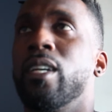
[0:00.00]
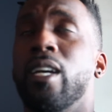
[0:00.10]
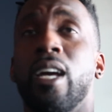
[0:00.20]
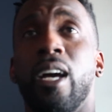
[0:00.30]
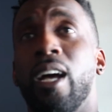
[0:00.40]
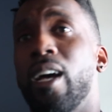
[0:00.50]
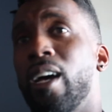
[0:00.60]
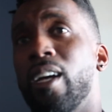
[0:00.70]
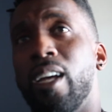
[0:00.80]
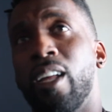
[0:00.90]
Yeah,
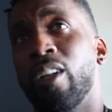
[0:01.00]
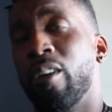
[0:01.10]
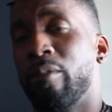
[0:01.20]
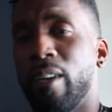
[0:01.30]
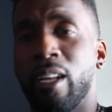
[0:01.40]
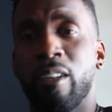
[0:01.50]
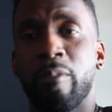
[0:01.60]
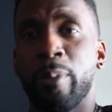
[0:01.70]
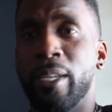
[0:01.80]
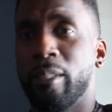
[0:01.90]
I
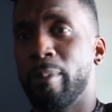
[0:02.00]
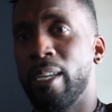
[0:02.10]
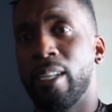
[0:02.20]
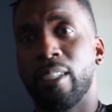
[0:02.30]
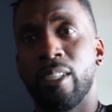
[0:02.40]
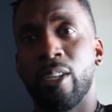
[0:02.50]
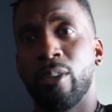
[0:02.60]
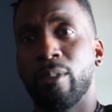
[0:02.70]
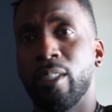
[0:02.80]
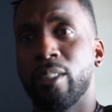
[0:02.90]
love Pence, man. You
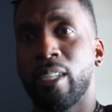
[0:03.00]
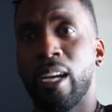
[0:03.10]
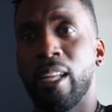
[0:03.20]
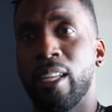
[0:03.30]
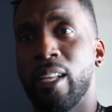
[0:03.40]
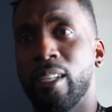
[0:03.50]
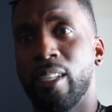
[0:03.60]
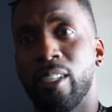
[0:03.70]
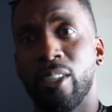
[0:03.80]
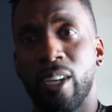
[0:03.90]
know, he's a guy that,
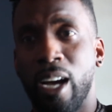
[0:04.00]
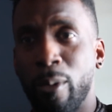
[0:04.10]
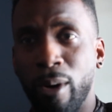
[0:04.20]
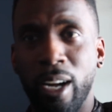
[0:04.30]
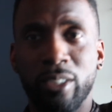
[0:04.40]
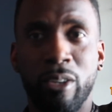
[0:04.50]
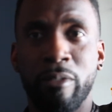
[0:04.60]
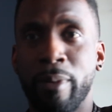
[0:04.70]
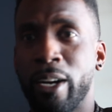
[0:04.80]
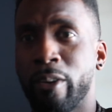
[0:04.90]
you know, I watched over
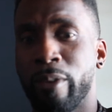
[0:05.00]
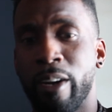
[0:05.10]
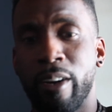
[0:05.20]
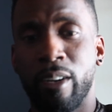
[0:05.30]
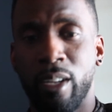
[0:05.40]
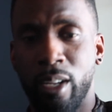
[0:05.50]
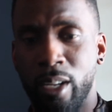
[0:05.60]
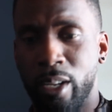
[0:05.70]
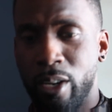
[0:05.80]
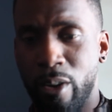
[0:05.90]
my career,
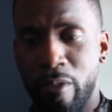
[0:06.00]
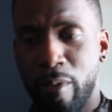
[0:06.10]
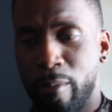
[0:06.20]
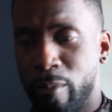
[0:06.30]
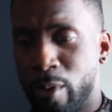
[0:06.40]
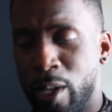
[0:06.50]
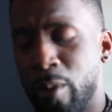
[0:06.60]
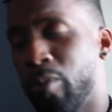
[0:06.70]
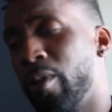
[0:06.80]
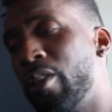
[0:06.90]
you know, even when he
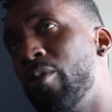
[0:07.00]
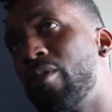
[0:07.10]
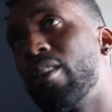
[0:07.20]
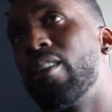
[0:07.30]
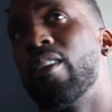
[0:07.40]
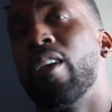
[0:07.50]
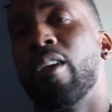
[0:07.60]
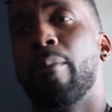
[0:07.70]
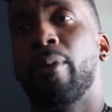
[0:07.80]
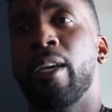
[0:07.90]
was with Houston,
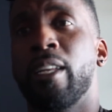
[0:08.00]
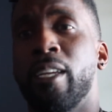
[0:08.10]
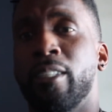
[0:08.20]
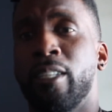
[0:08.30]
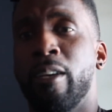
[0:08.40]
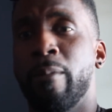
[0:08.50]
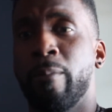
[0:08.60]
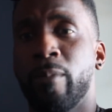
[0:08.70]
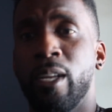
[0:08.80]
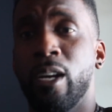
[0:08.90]
playing against him
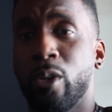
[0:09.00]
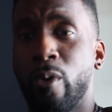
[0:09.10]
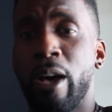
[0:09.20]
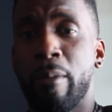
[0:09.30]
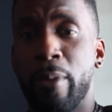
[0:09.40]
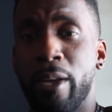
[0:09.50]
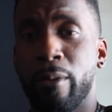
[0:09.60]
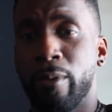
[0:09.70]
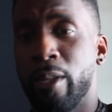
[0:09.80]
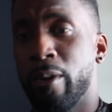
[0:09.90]
quite a bit
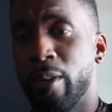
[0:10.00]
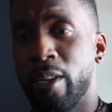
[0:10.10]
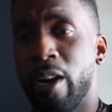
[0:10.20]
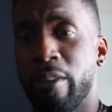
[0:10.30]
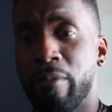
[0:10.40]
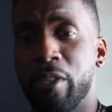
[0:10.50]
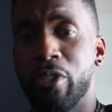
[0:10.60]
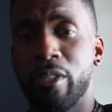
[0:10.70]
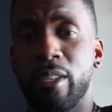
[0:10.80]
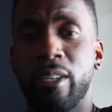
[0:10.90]
when they were in our
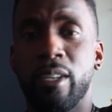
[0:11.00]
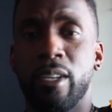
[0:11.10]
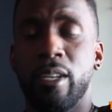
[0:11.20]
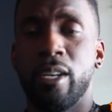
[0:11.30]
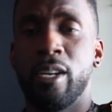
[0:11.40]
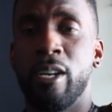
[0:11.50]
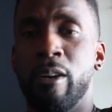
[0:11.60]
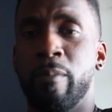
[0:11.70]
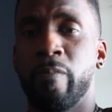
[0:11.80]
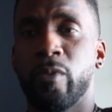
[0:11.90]
division.
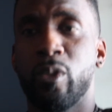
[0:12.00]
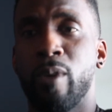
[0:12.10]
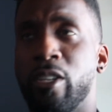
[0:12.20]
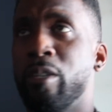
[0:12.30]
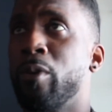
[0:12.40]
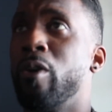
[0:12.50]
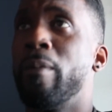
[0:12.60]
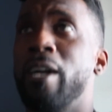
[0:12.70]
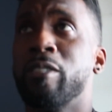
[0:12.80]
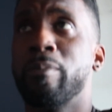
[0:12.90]
Just watch him go
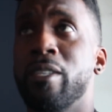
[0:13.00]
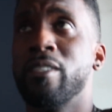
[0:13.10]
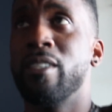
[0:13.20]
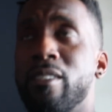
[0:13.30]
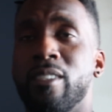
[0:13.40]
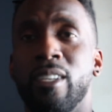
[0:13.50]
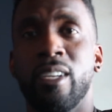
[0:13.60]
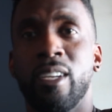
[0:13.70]
about his business.